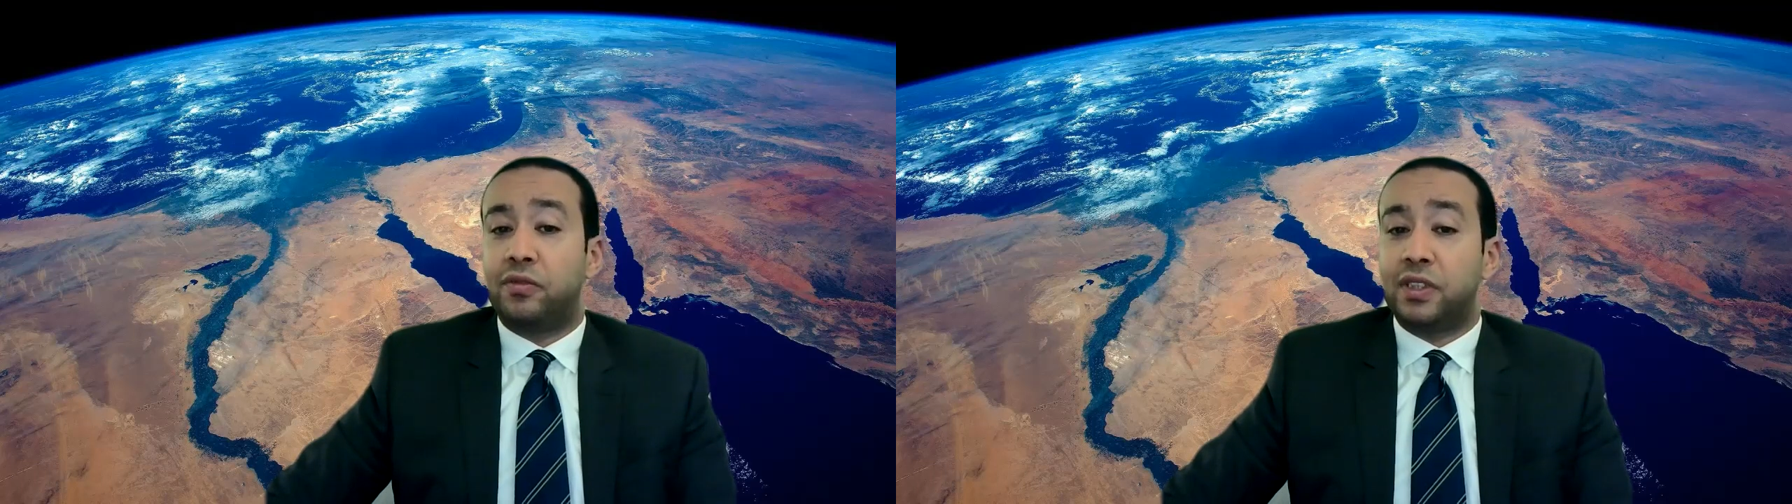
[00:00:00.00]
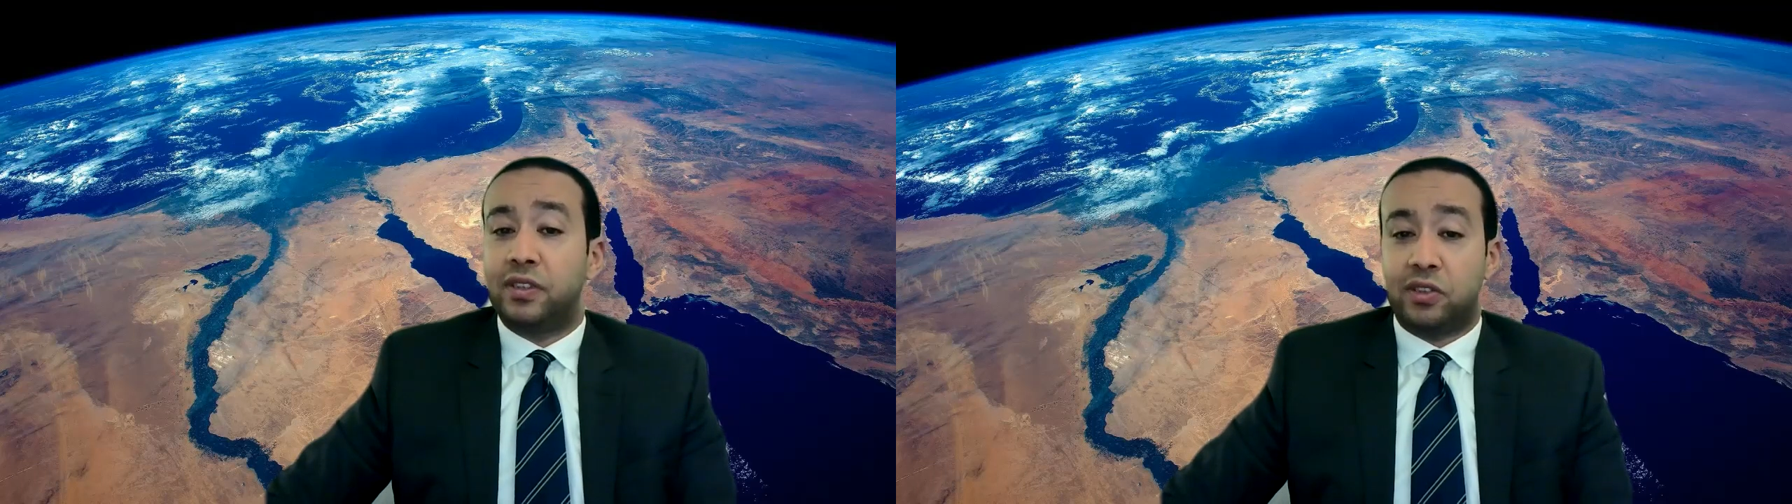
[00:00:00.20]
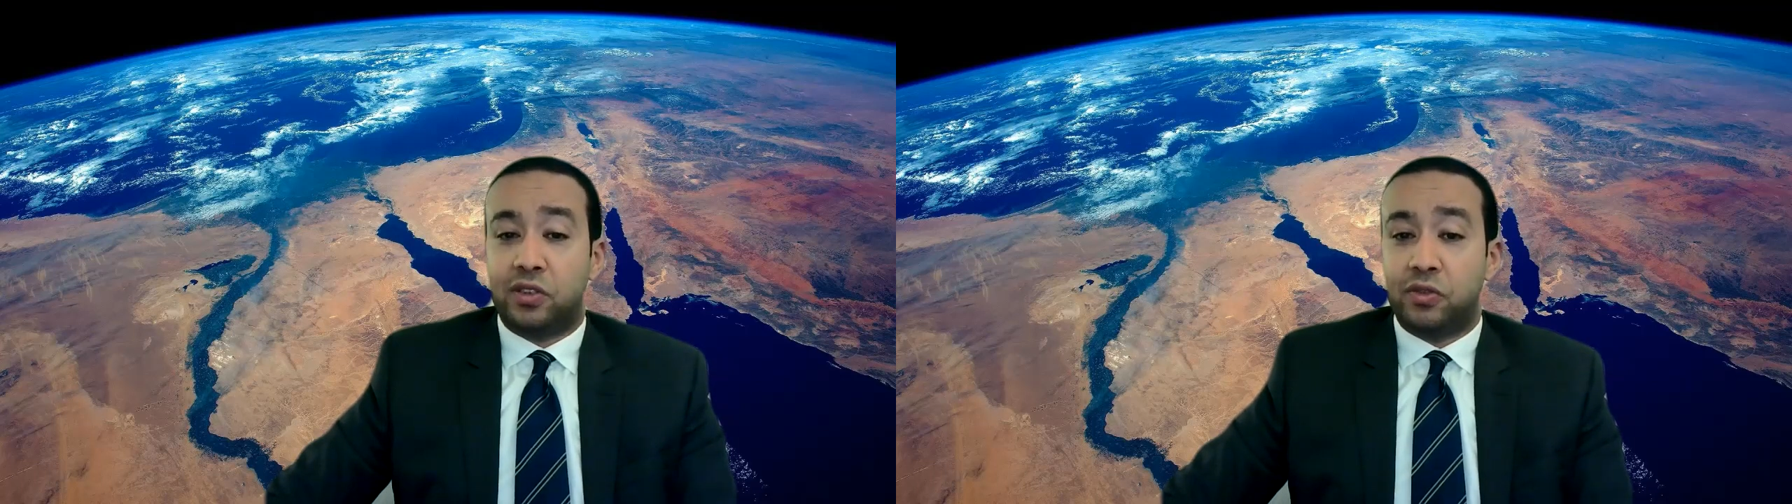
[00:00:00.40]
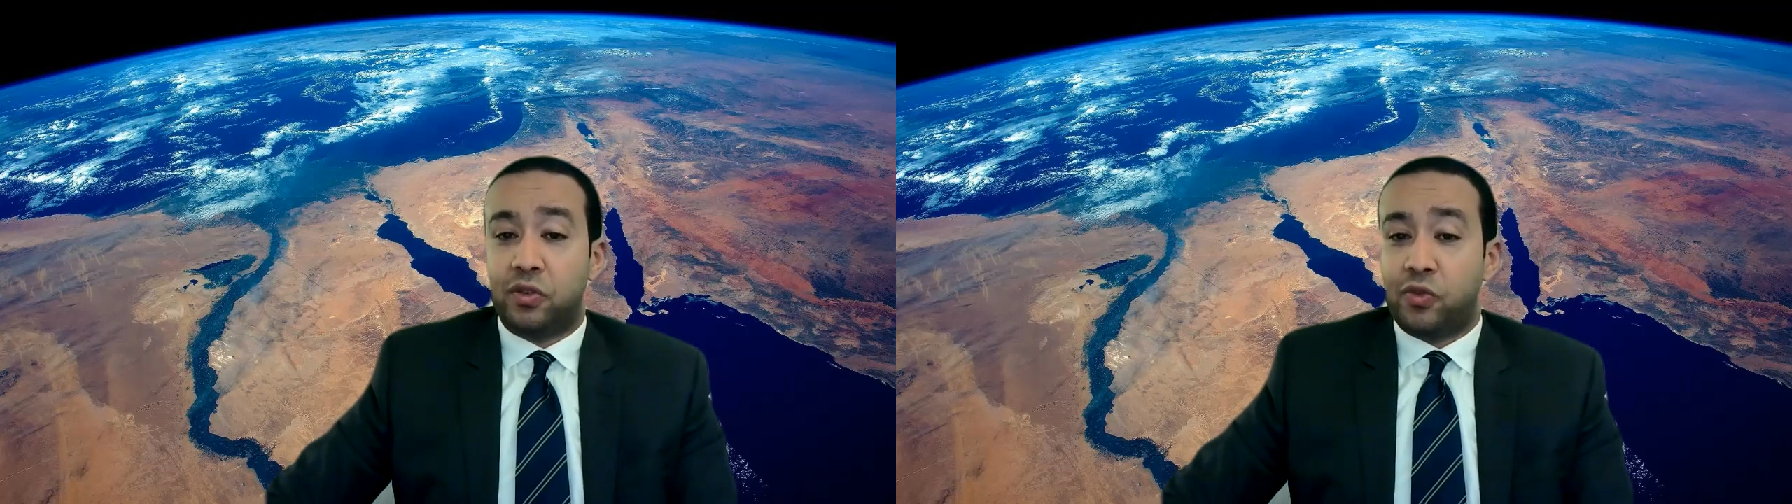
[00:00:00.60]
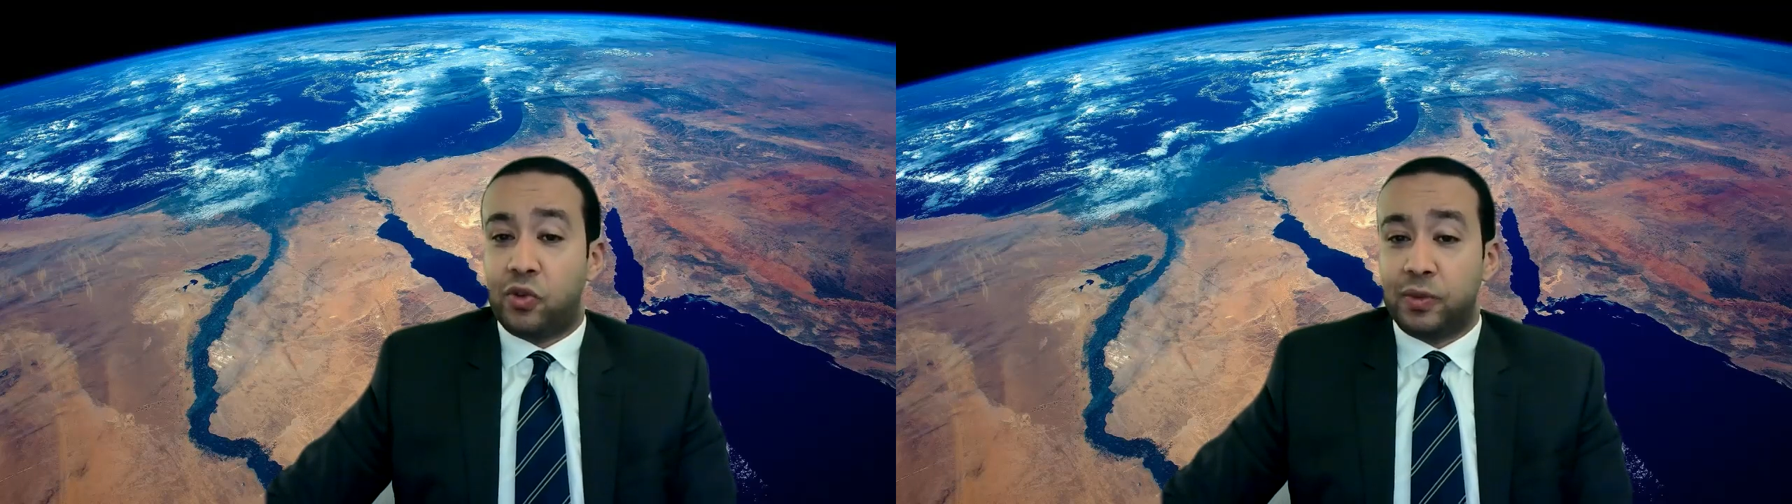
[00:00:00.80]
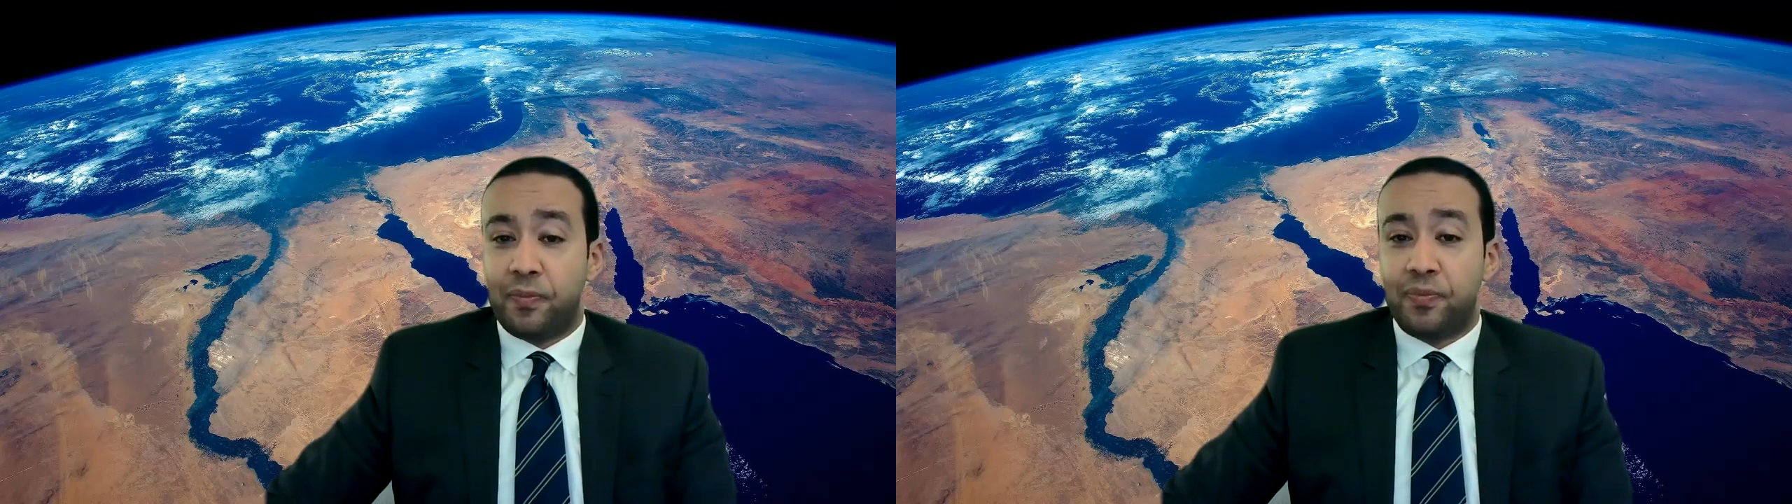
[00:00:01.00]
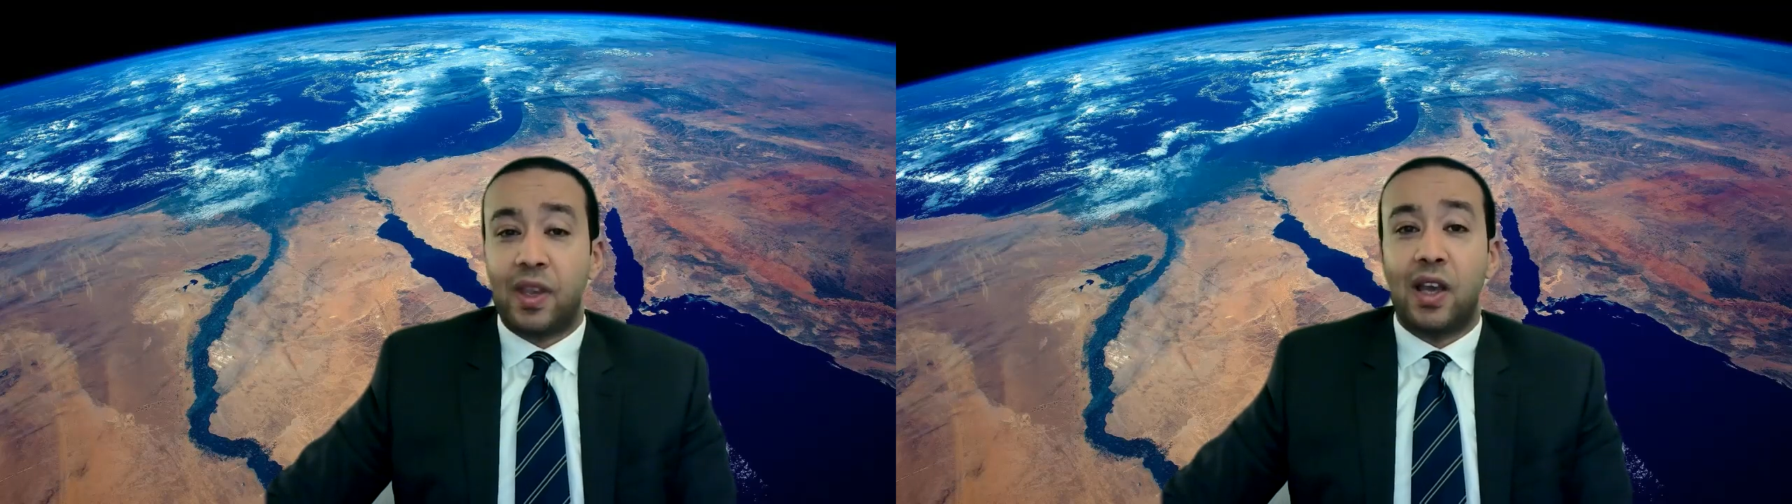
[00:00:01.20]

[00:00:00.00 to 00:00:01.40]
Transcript: very successful forum